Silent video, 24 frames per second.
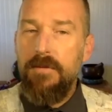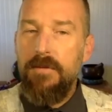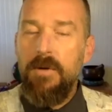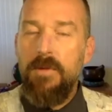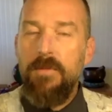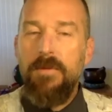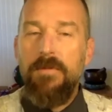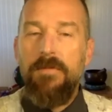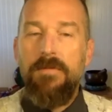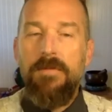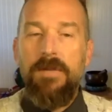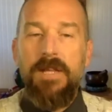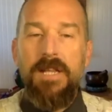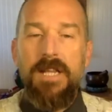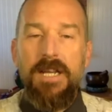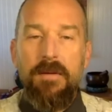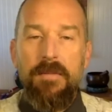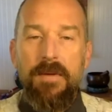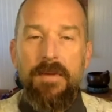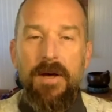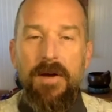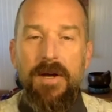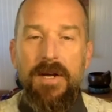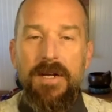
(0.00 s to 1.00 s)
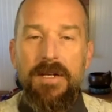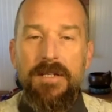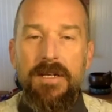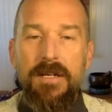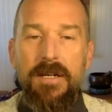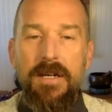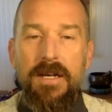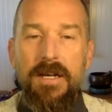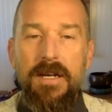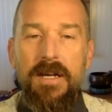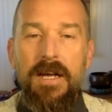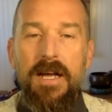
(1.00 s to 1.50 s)
what we're feeling about it.
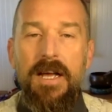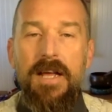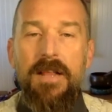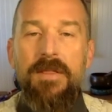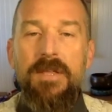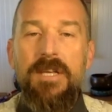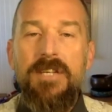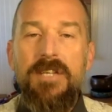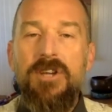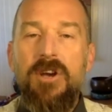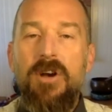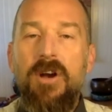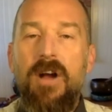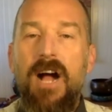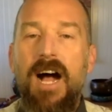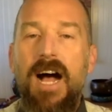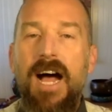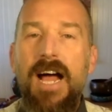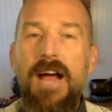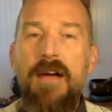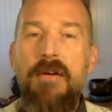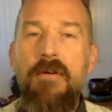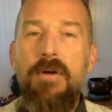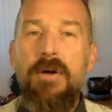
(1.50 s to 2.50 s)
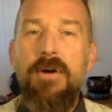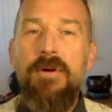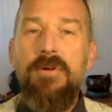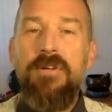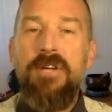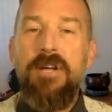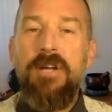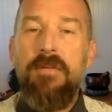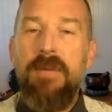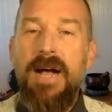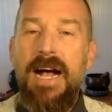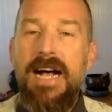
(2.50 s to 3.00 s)
These are high road
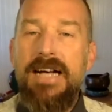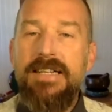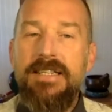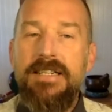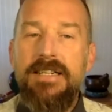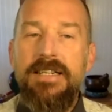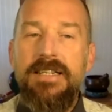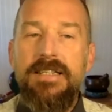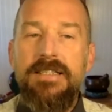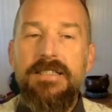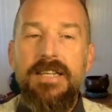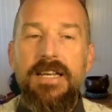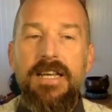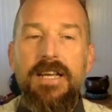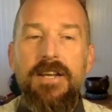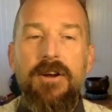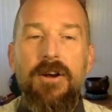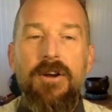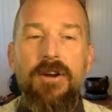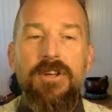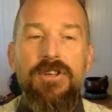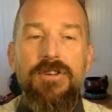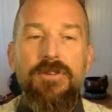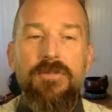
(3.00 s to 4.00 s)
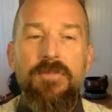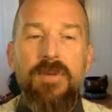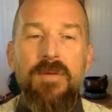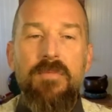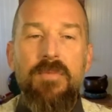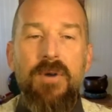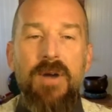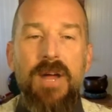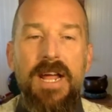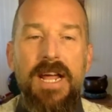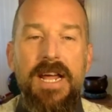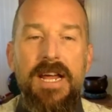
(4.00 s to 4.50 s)
capacities in our human
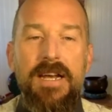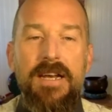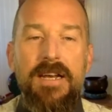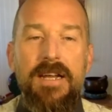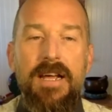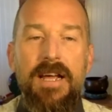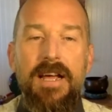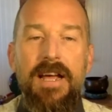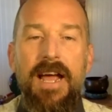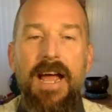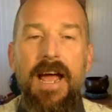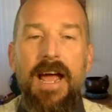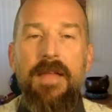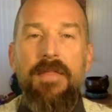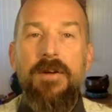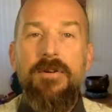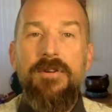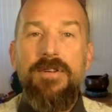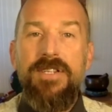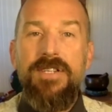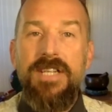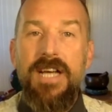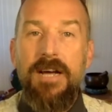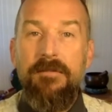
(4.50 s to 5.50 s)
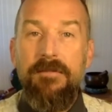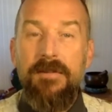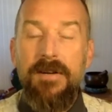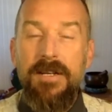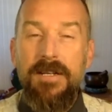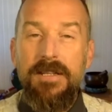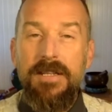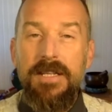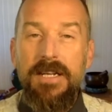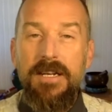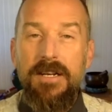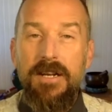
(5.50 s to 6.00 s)
brain, and they're
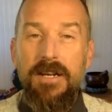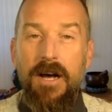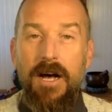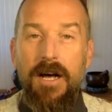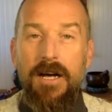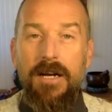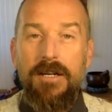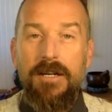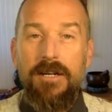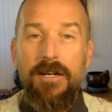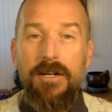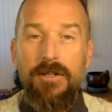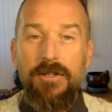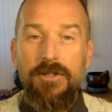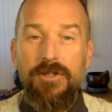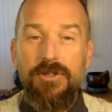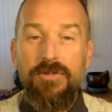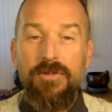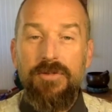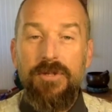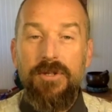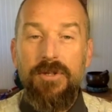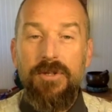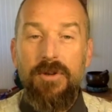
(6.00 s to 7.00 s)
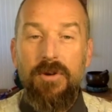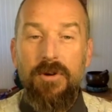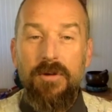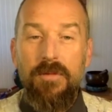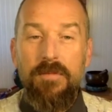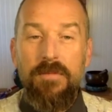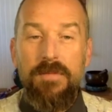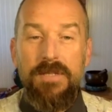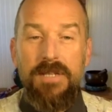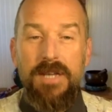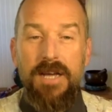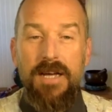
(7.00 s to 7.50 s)
definitely not cultural
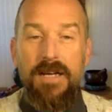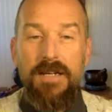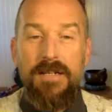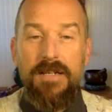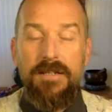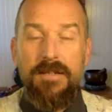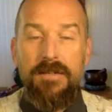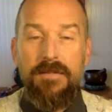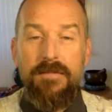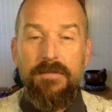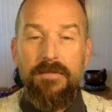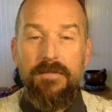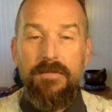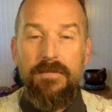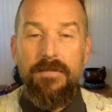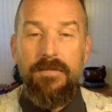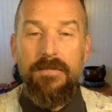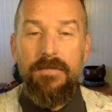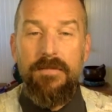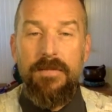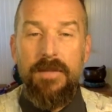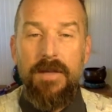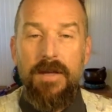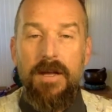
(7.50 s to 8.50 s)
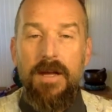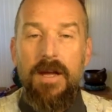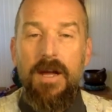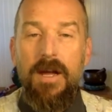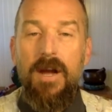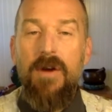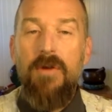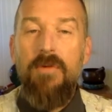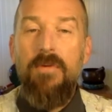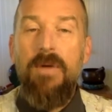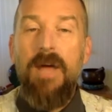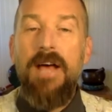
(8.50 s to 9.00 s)
norms yet.
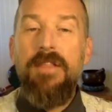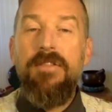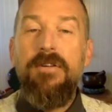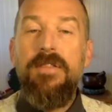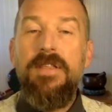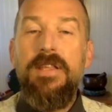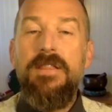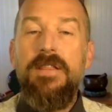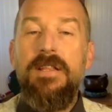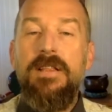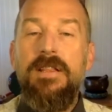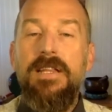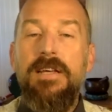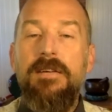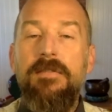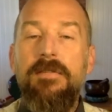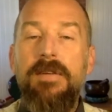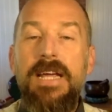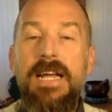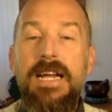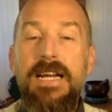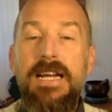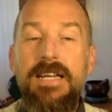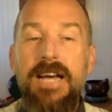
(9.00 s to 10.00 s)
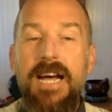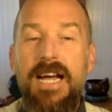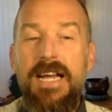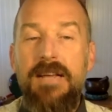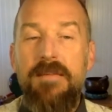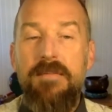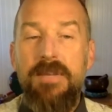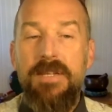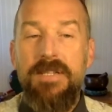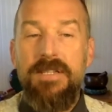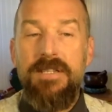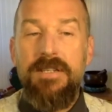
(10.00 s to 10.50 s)
Rather than the living
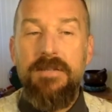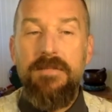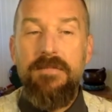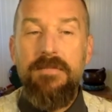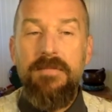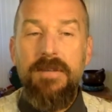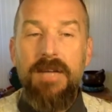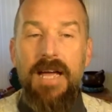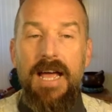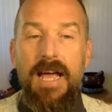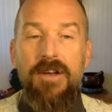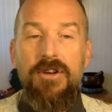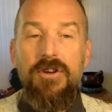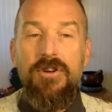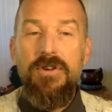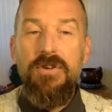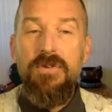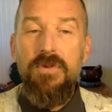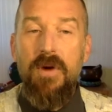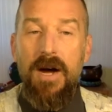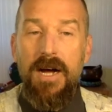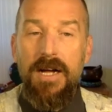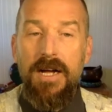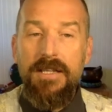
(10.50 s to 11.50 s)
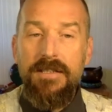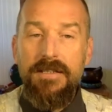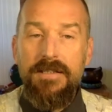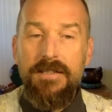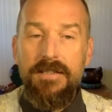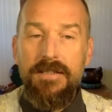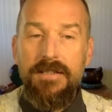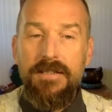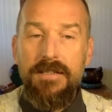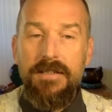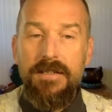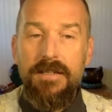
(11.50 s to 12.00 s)
dynamism and
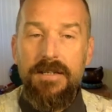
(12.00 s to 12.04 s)
nuance,